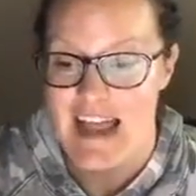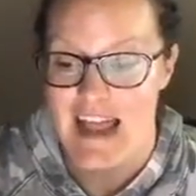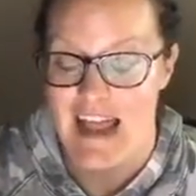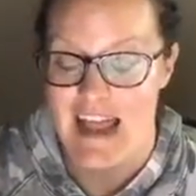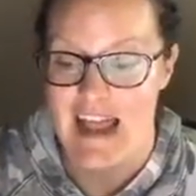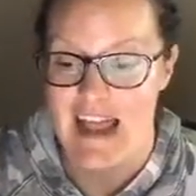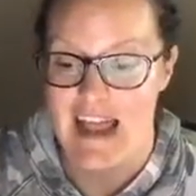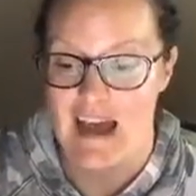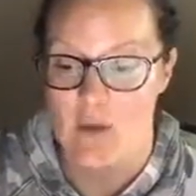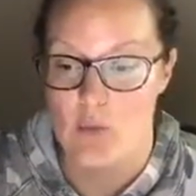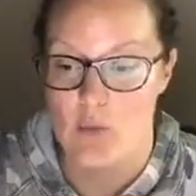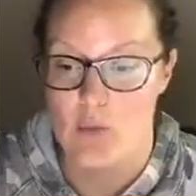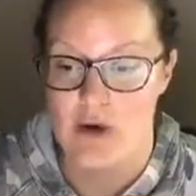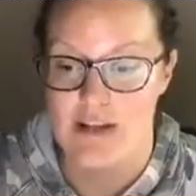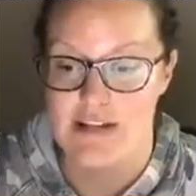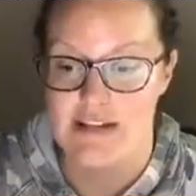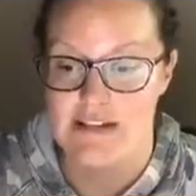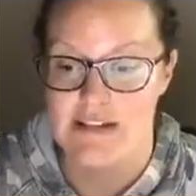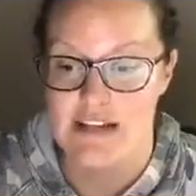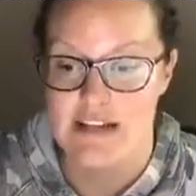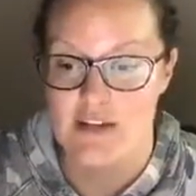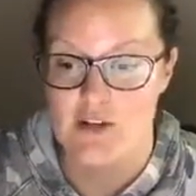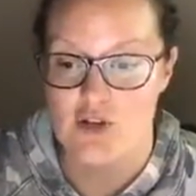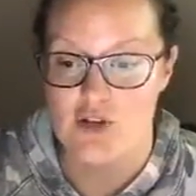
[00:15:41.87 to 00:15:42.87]
And
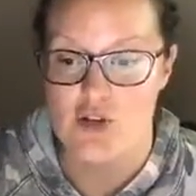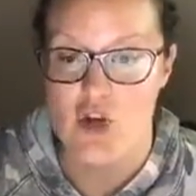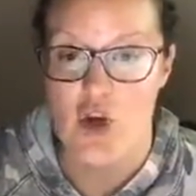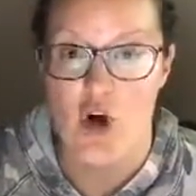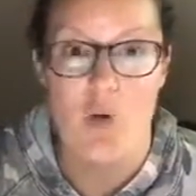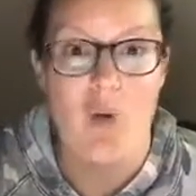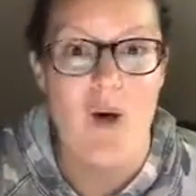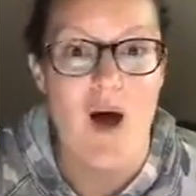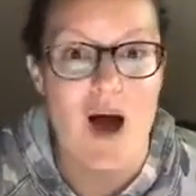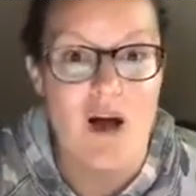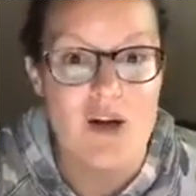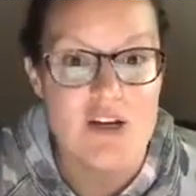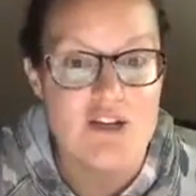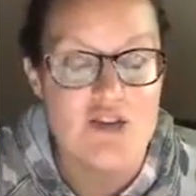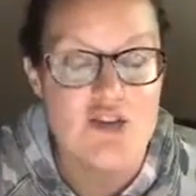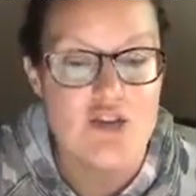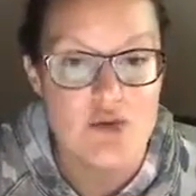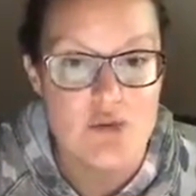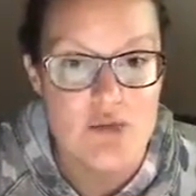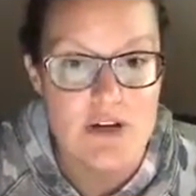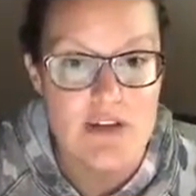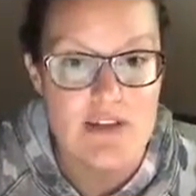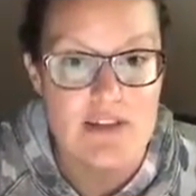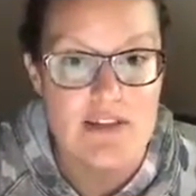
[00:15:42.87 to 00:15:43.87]
once they know how to
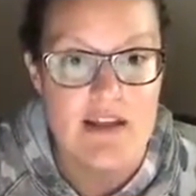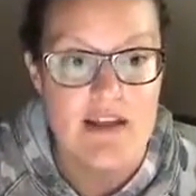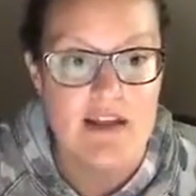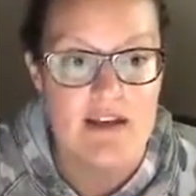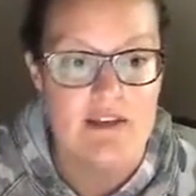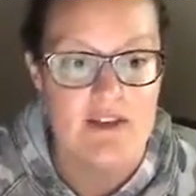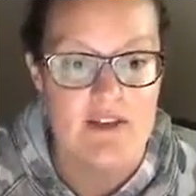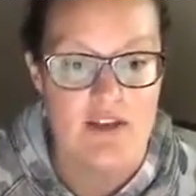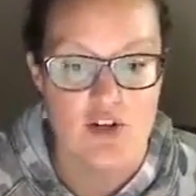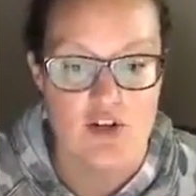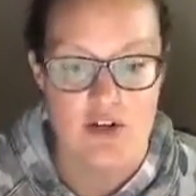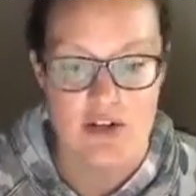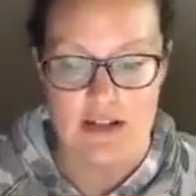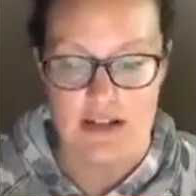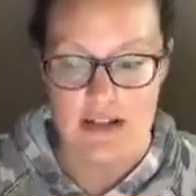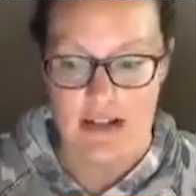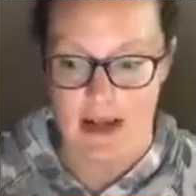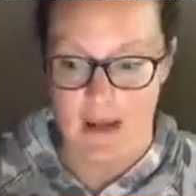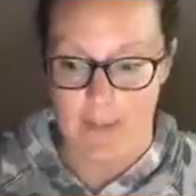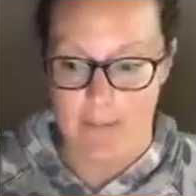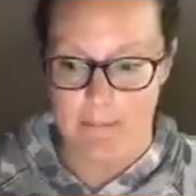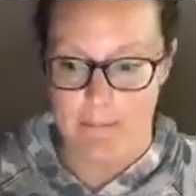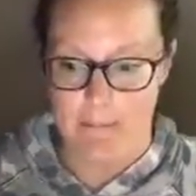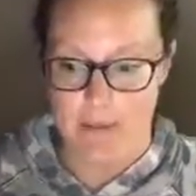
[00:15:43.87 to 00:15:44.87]
do it, they can literally
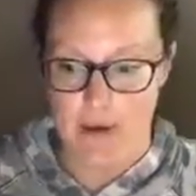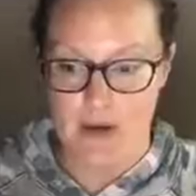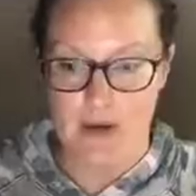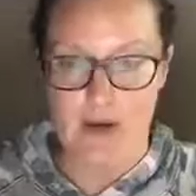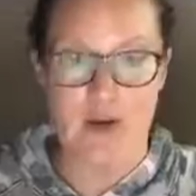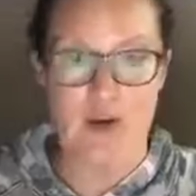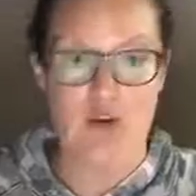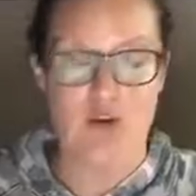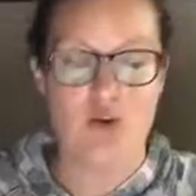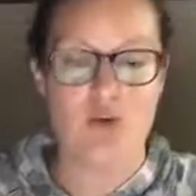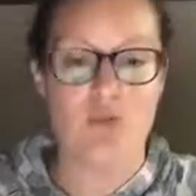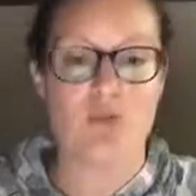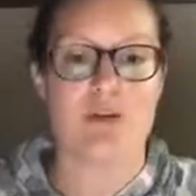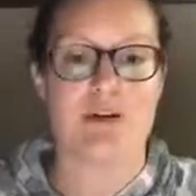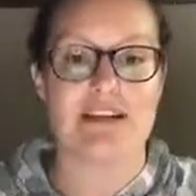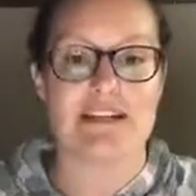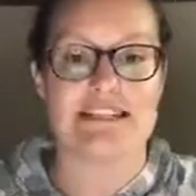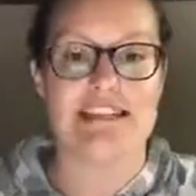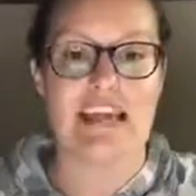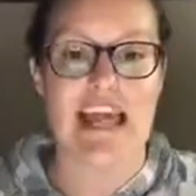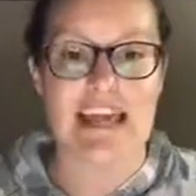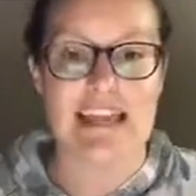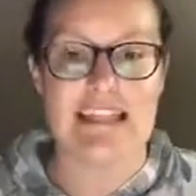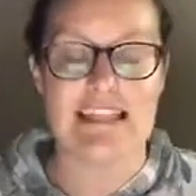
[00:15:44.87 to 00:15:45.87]
like, boom,
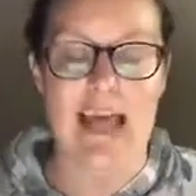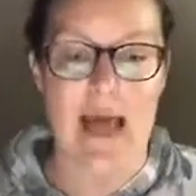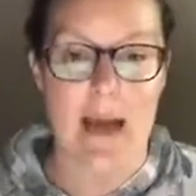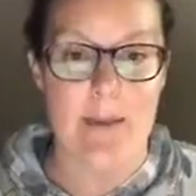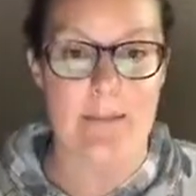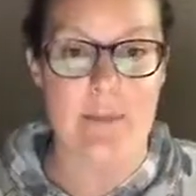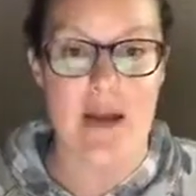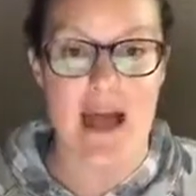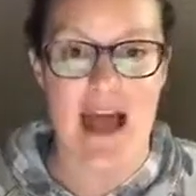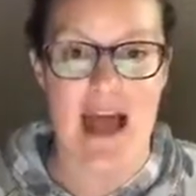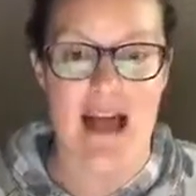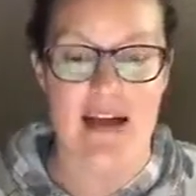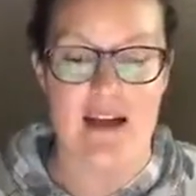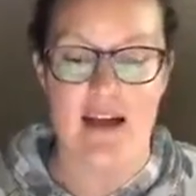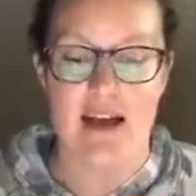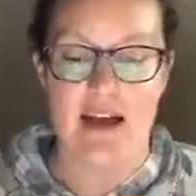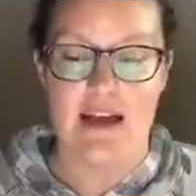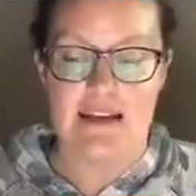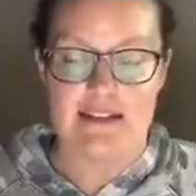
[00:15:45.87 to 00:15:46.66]
take that back.